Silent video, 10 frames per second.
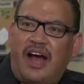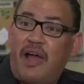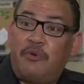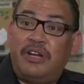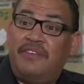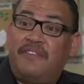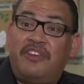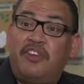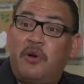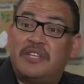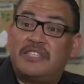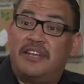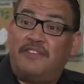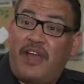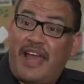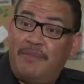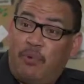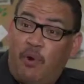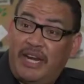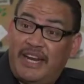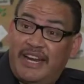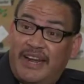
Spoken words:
I wouldn't have even noticed it if you hadn't pointed it